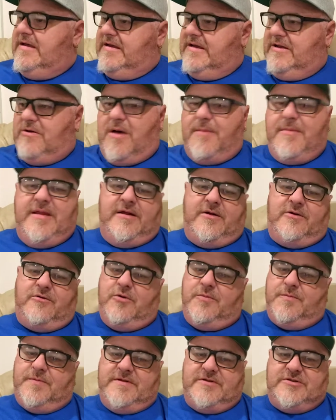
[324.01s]
you know, I'm in a
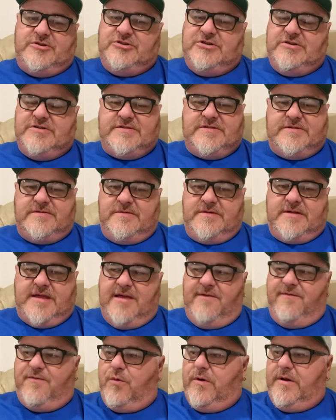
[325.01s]
group that's just
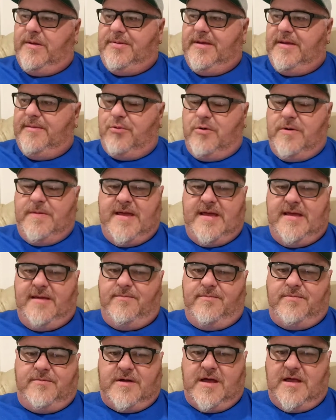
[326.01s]
K40 people, and they
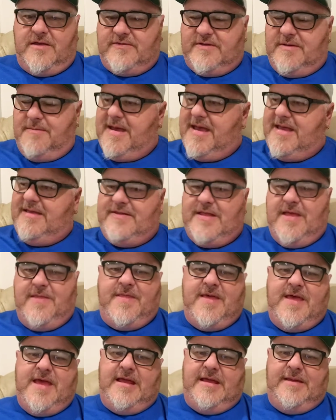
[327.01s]
customize that
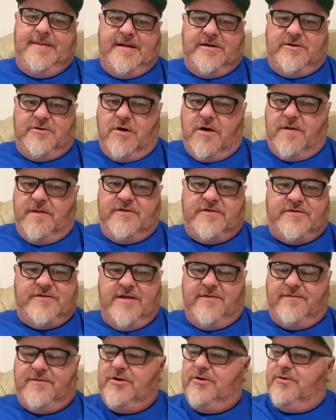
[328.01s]
thing and they do all this
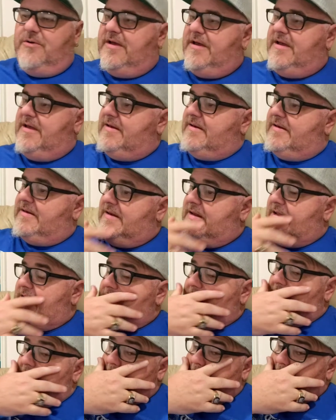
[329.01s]
stuff to it, and
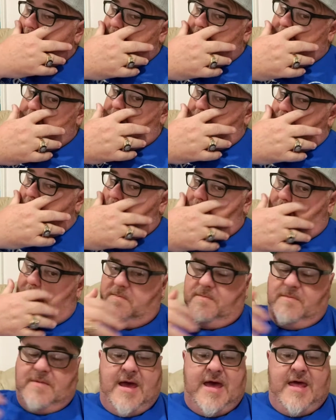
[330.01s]

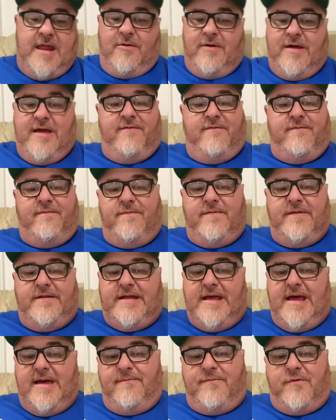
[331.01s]
I don't have the
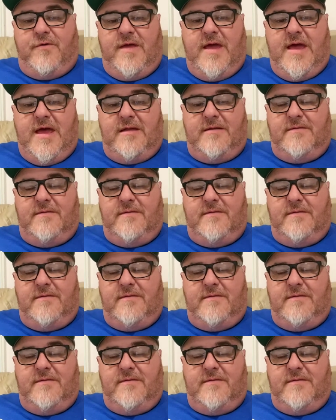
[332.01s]
time for that.